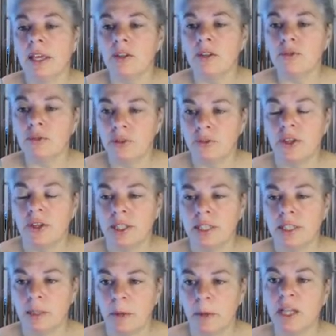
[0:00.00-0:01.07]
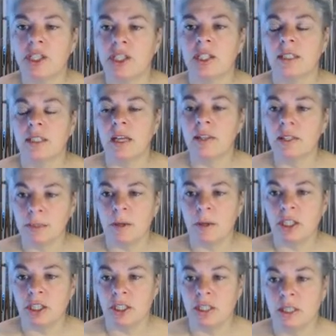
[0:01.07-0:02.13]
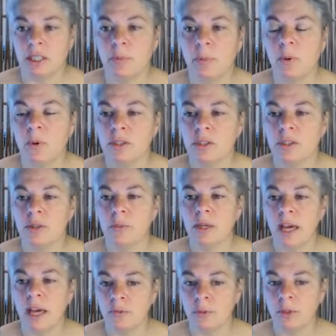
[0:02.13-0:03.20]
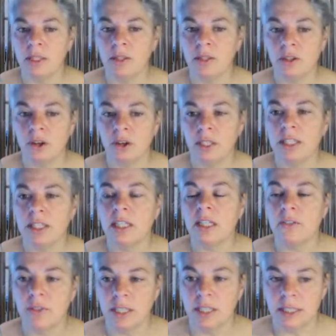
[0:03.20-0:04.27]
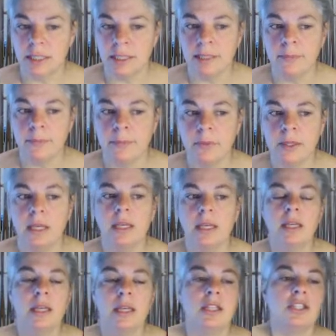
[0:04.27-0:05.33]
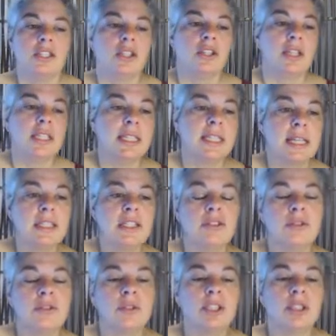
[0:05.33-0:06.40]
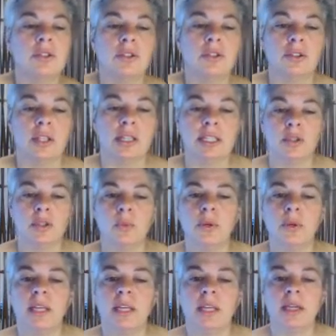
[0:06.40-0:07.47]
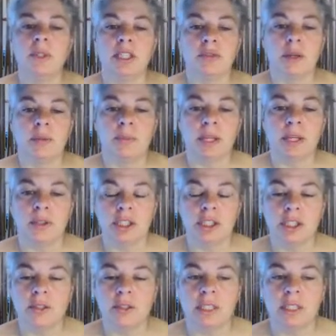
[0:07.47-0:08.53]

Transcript: and they can refer to other specialist support that we have within the college if needed. So you'll attend a group tutorial each week, which is run by your